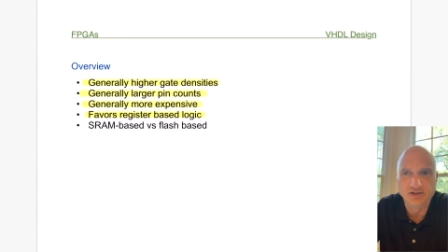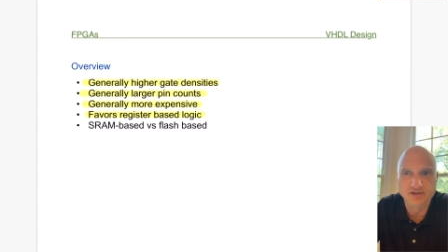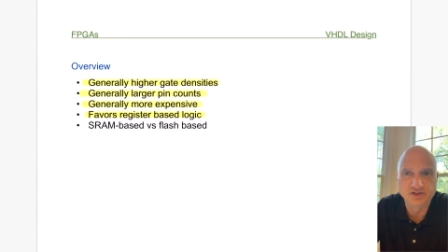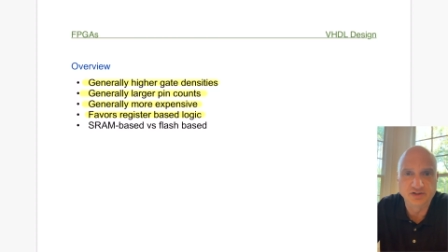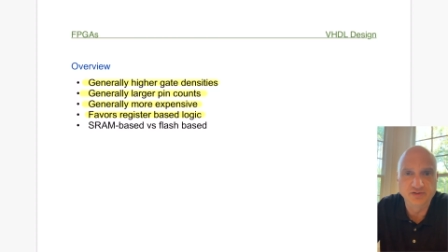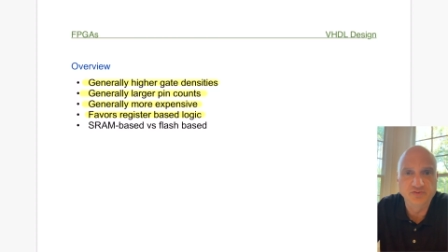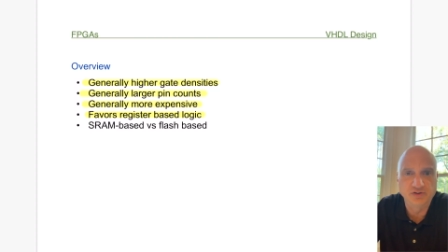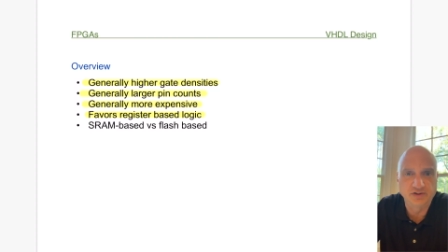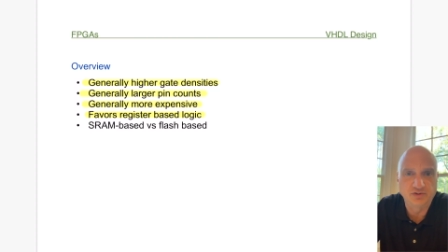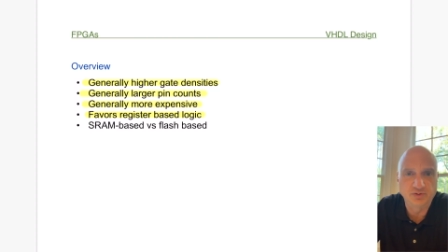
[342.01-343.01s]

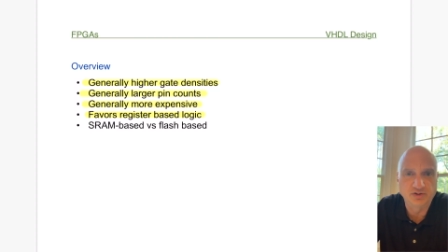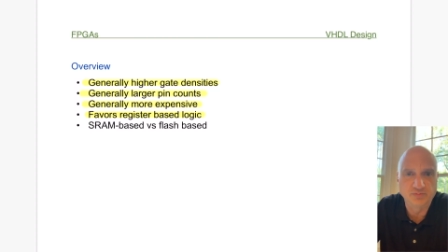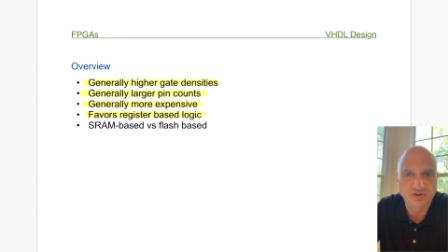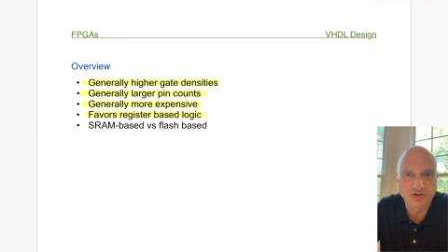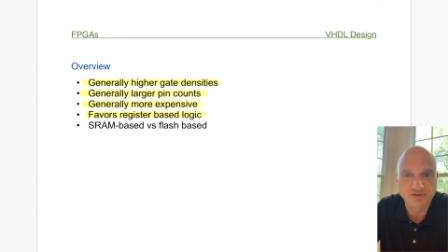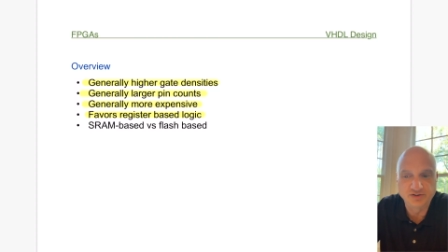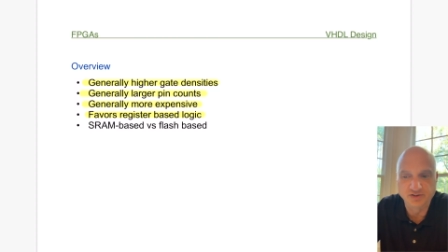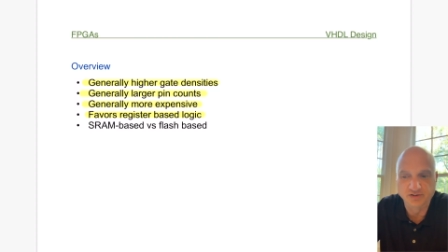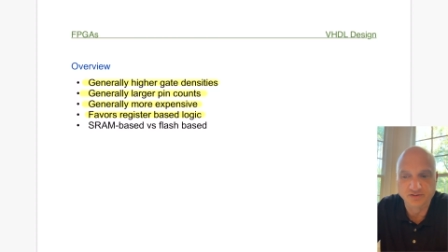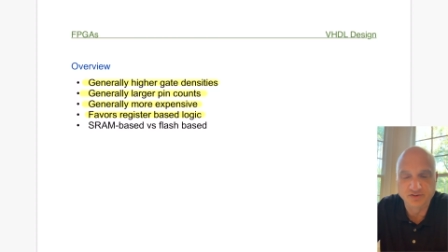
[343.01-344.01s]
significantly quicker, because
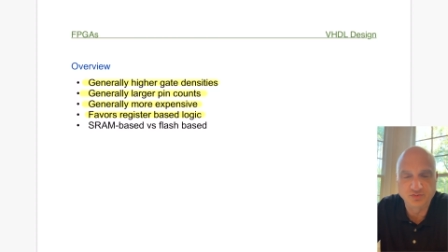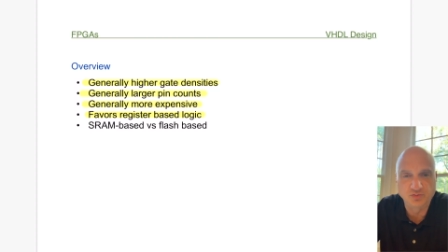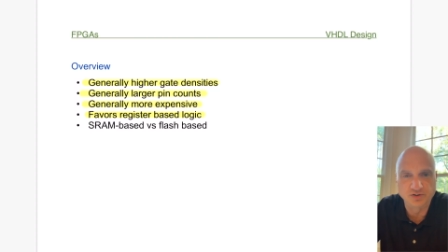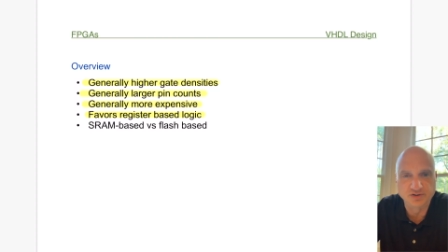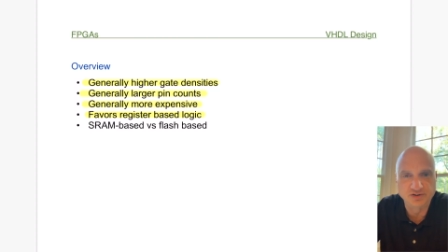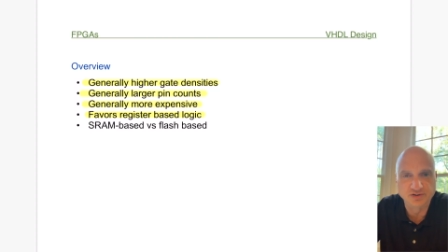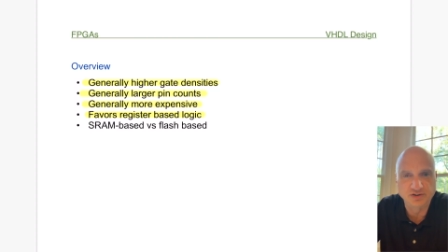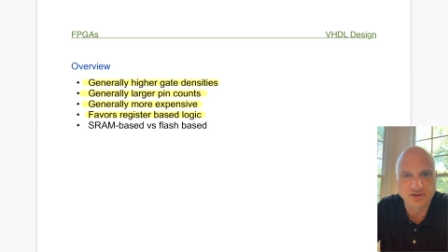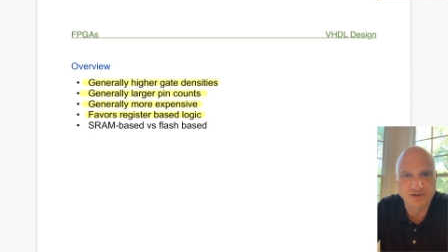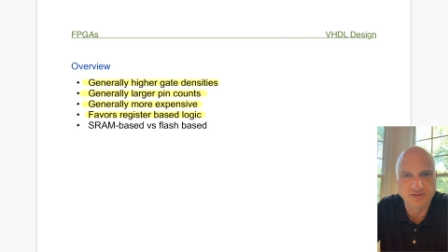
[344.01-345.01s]
the storage
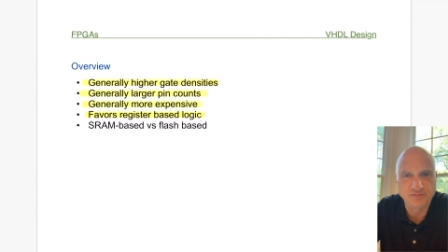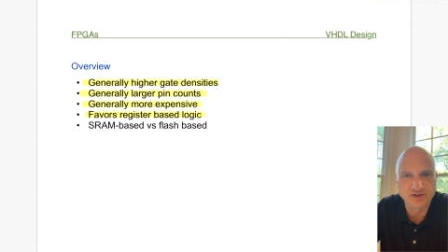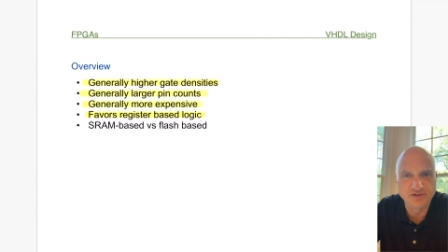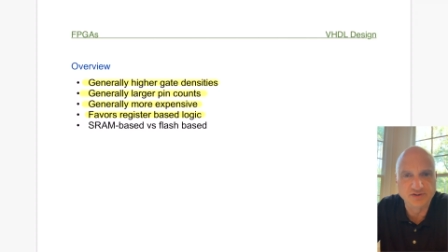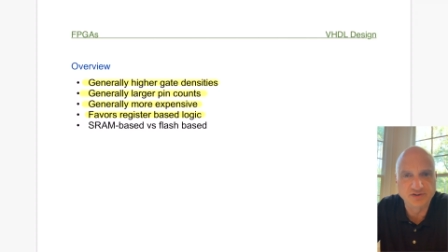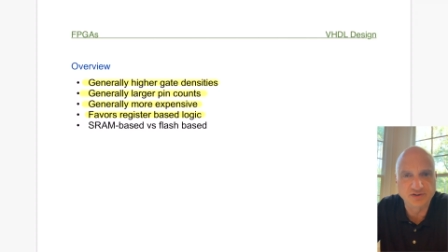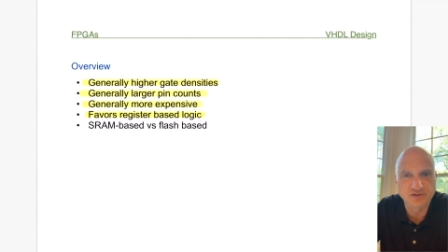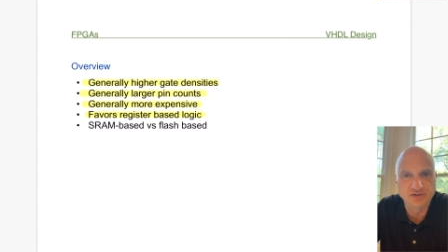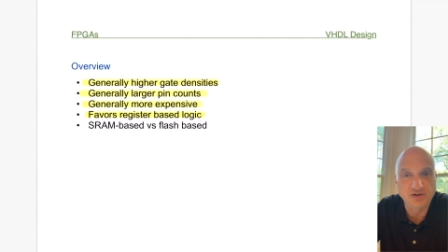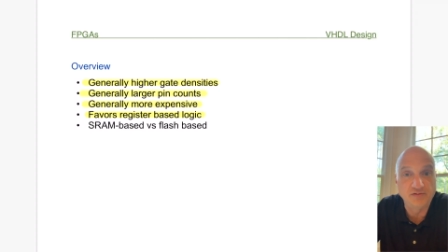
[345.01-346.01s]
is
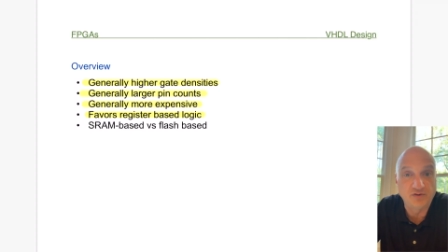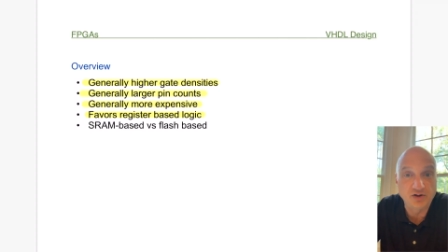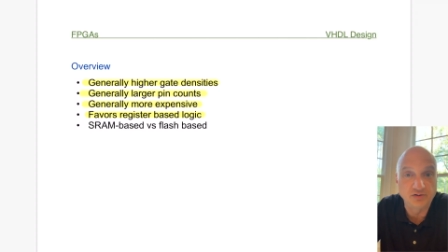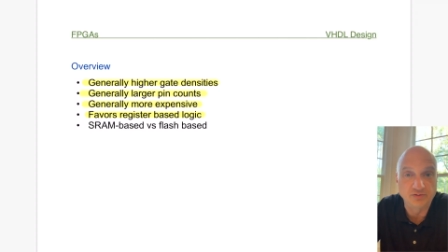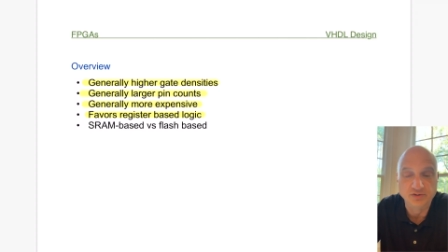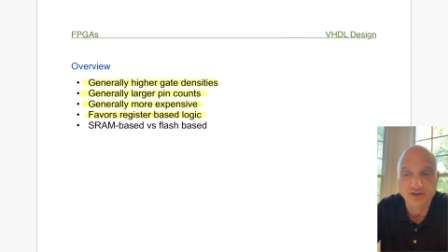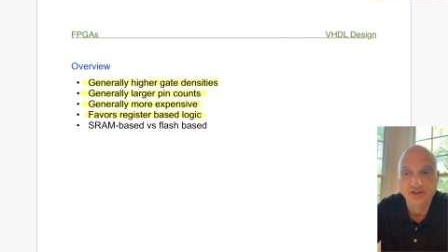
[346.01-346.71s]
non-volatile.